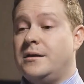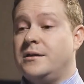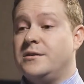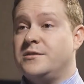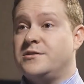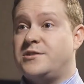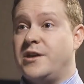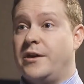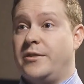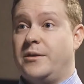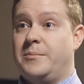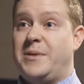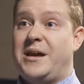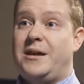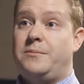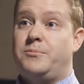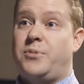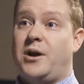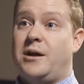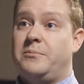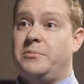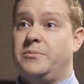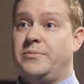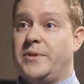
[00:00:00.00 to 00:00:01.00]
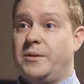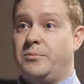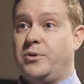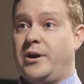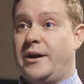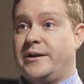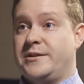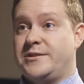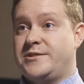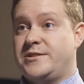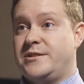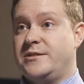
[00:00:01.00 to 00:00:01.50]
So the main problem that
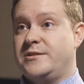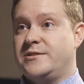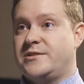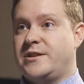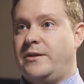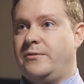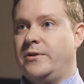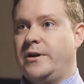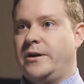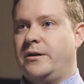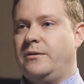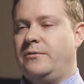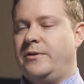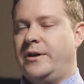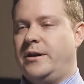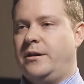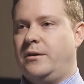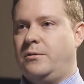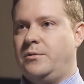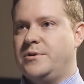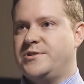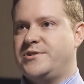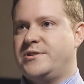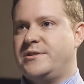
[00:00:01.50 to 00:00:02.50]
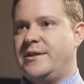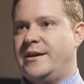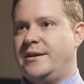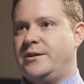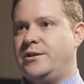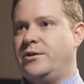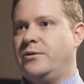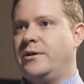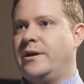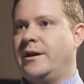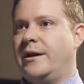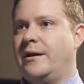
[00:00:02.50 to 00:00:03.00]
brought us to discovering Coveo was that
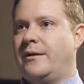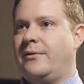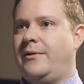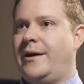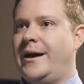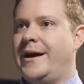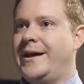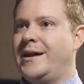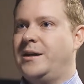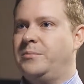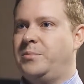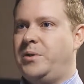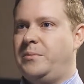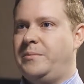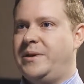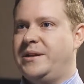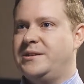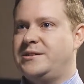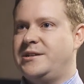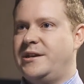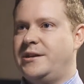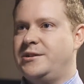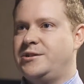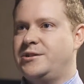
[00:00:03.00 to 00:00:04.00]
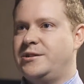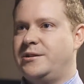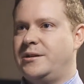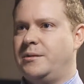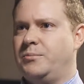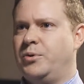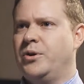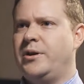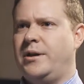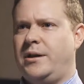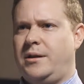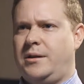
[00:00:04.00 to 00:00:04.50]
during a client implementation, a
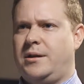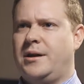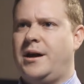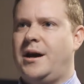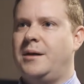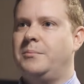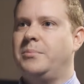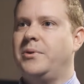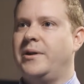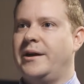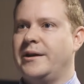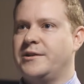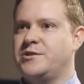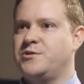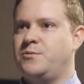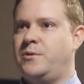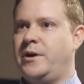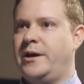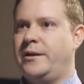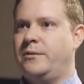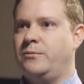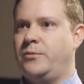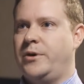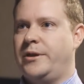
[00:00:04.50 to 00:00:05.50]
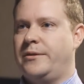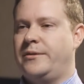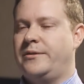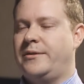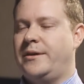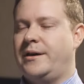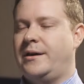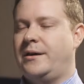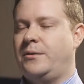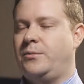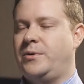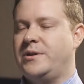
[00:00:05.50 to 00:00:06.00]
pretty complex one with
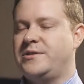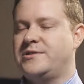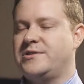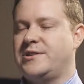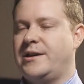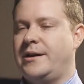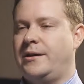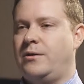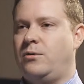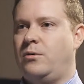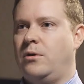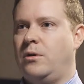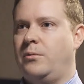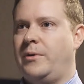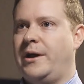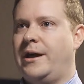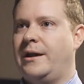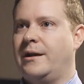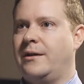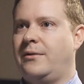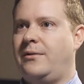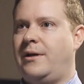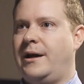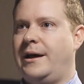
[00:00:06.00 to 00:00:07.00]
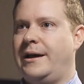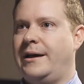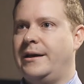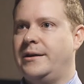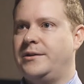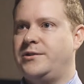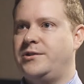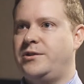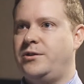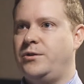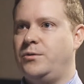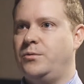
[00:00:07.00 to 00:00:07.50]
Sitecore, we had a
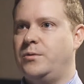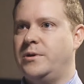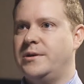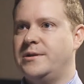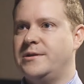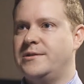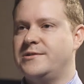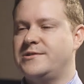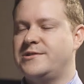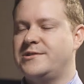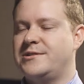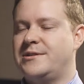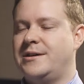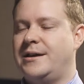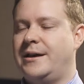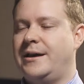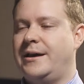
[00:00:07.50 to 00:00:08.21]
client who was